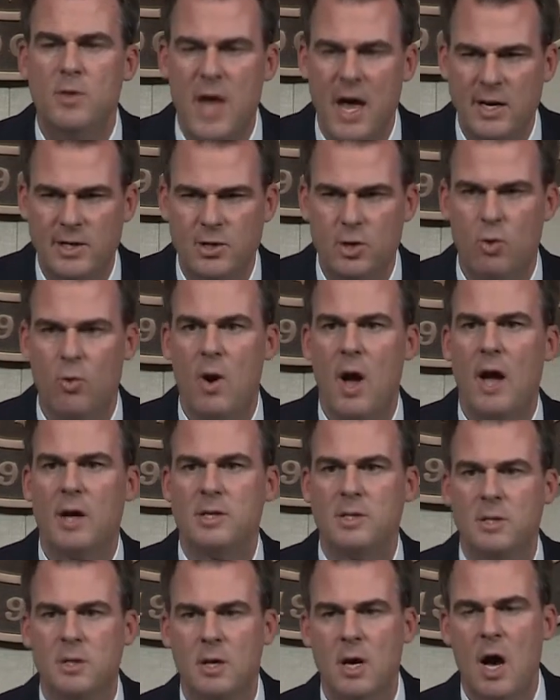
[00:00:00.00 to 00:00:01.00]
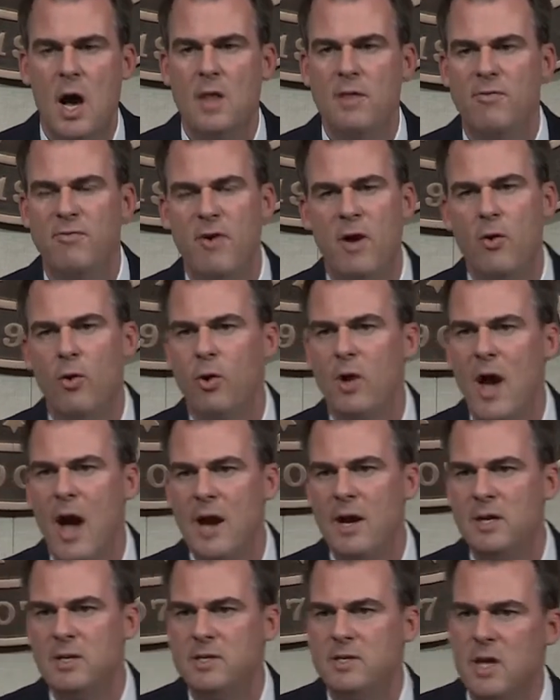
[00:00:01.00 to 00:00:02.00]
That is correct. The federal
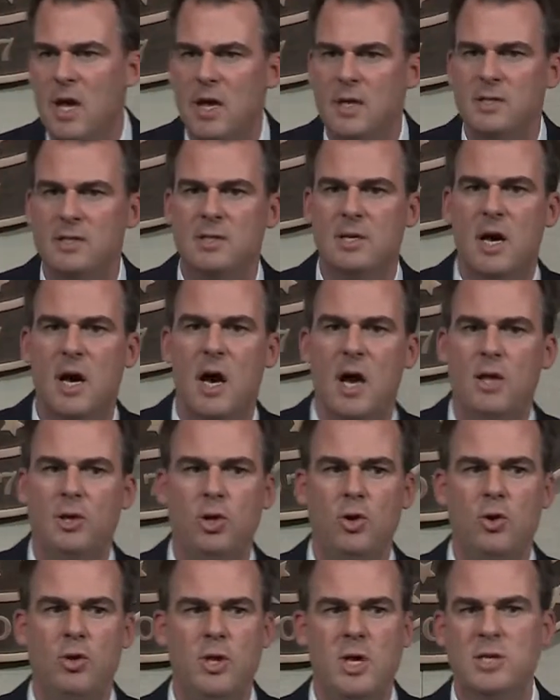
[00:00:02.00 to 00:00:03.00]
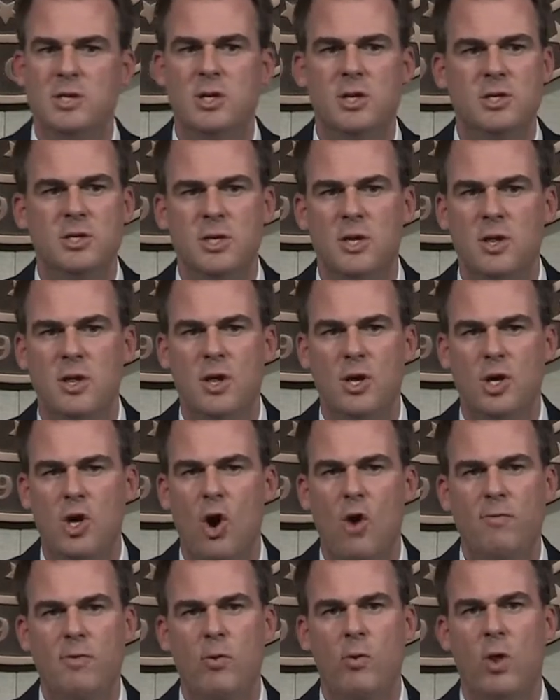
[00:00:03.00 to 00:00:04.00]
guidance says this is
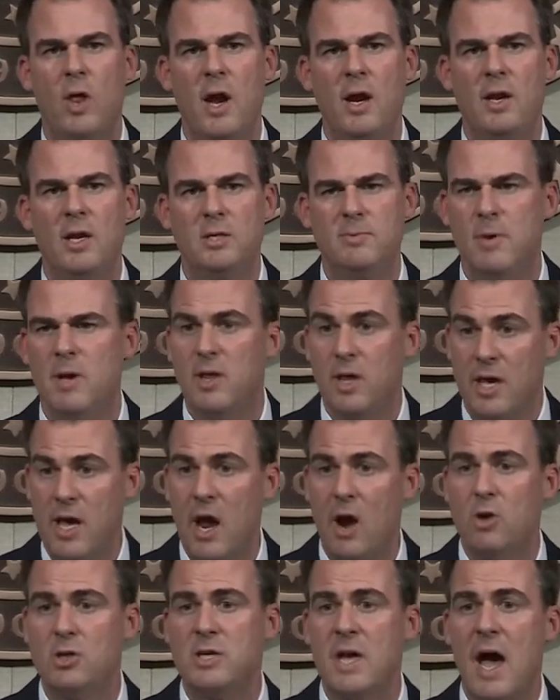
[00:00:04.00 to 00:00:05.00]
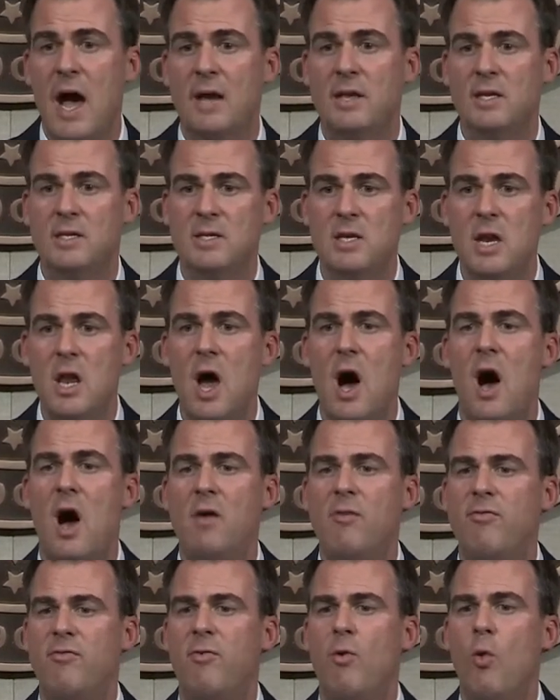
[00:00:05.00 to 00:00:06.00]
COVID-related. The CARES Act is
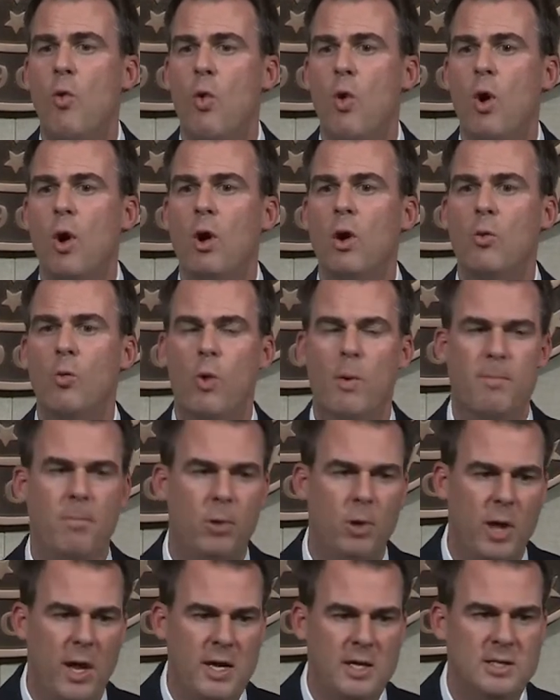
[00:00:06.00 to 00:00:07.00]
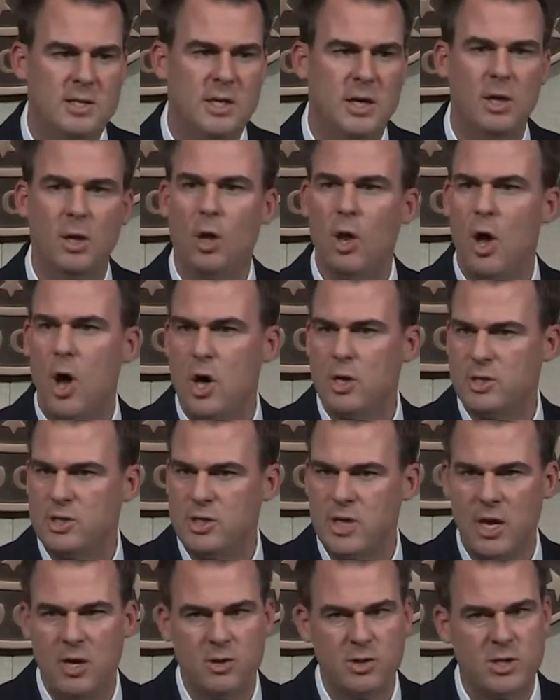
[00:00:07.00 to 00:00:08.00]
not for replacing
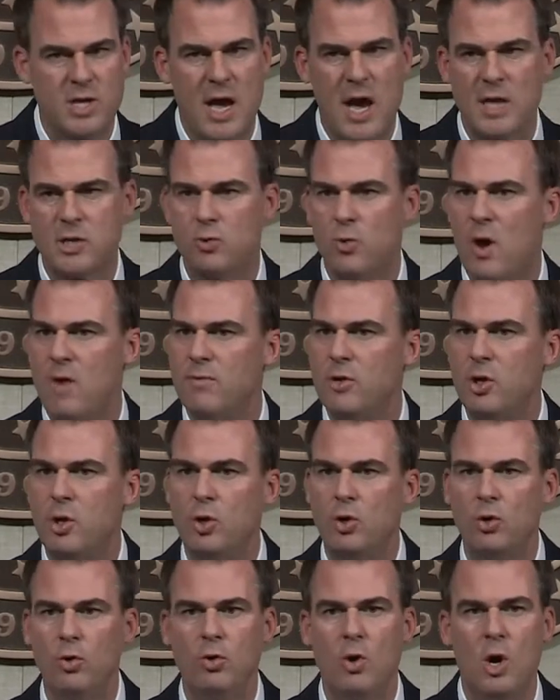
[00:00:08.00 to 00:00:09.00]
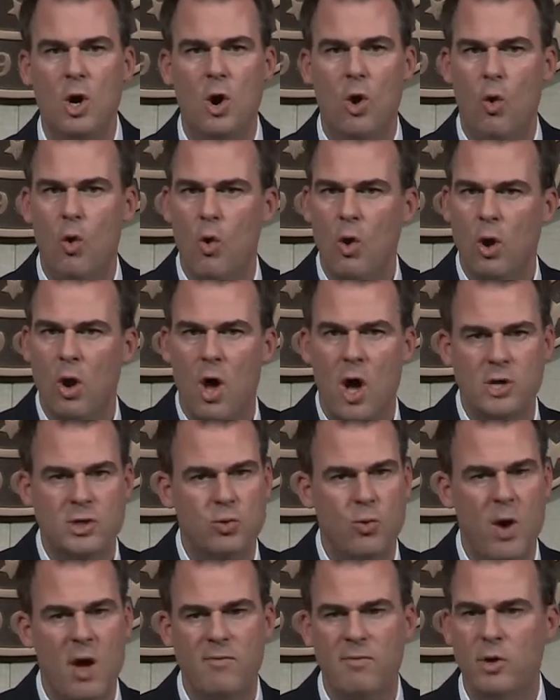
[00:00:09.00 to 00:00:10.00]
lost sales tax revenue or
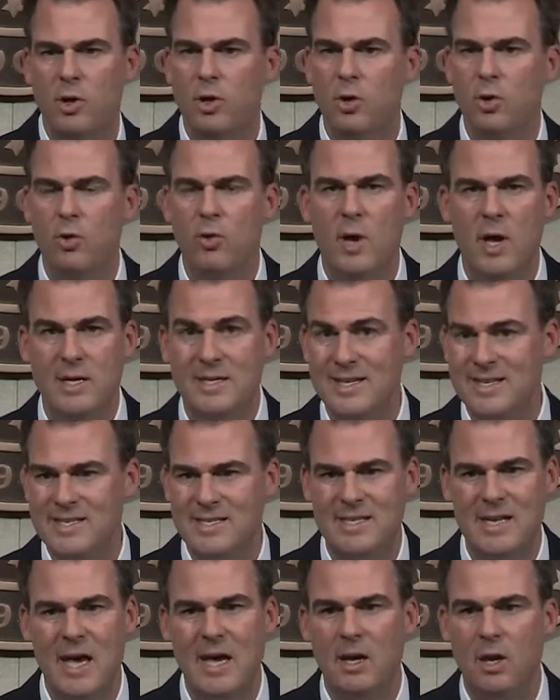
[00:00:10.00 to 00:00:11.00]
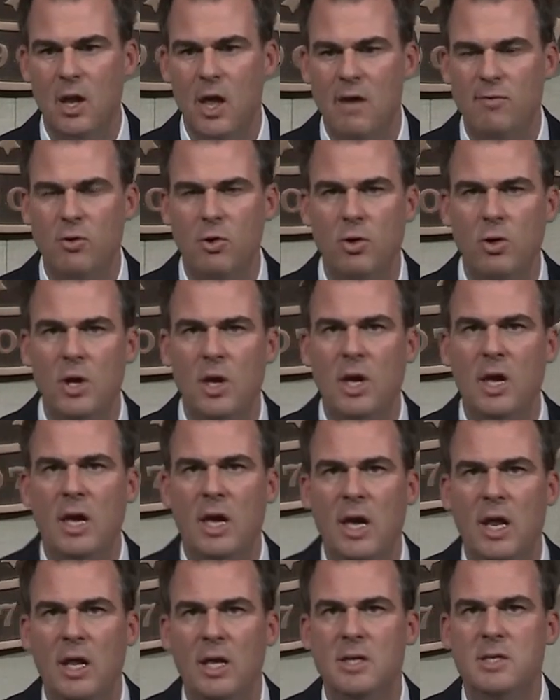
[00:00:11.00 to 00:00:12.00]
lost revenue at the state level.
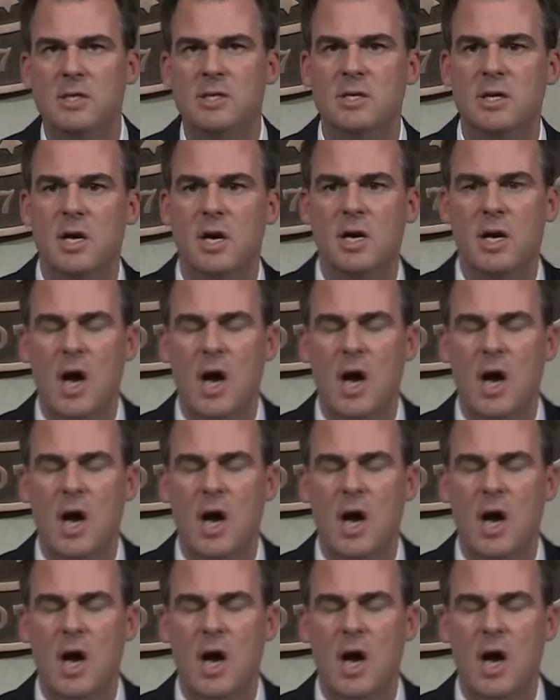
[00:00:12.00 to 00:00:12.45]
It is